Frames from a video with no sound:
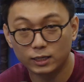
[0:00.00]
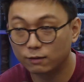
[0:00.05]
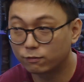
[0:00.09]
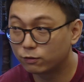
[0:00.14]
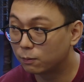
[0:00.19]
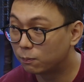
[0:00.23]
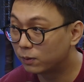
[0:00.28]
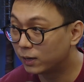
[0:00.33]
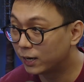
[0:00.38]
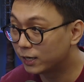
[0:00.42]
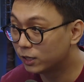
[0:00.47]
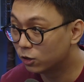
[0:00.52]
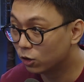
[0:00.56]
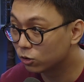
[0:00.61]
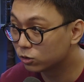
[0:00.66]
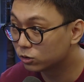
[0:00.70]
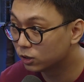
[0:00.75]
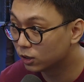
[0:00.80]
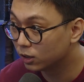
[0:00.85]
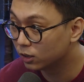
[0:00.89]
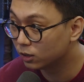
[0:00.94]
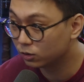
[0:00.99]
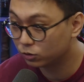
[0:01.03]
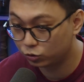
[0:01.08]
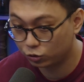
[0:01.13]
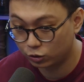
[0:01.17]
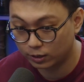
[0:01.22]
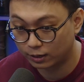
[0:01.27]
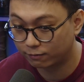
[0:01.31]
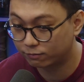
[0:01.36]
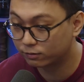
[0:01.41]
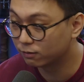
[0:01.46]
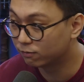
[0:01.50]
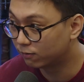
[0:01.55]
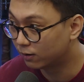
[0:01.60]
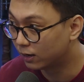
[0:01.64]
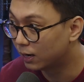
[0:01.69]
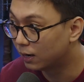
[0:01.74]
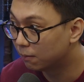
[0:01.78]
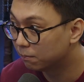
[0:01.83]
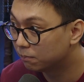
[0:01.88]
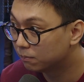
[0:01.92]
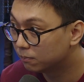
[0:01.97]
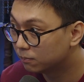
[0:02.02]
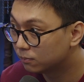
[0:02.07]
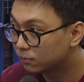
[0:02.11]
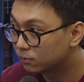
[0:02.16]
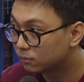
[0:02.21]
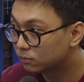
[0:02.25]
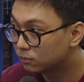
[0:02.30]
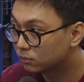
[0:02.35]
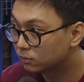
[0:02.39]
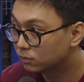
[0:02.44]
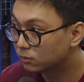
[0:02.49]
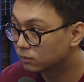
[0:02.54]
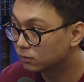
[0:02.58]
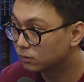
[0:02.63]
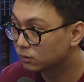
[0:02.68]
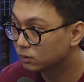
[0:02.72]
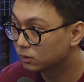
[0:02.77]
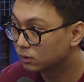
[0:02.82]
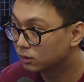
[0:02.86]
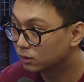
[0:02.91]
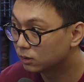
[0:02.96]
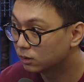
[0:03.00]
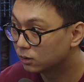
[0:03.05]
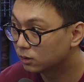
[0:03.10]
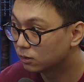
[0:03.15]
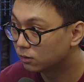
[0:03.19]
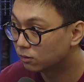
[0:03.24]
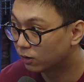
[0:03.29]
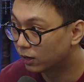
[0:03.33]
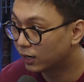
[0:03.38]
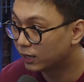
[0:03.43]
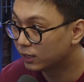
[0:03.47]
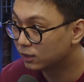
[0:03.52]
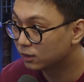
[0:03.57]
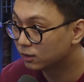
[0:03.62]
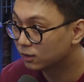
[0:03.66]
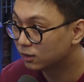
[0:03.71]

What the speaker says: If you play Nocturne, you have to farm. Right?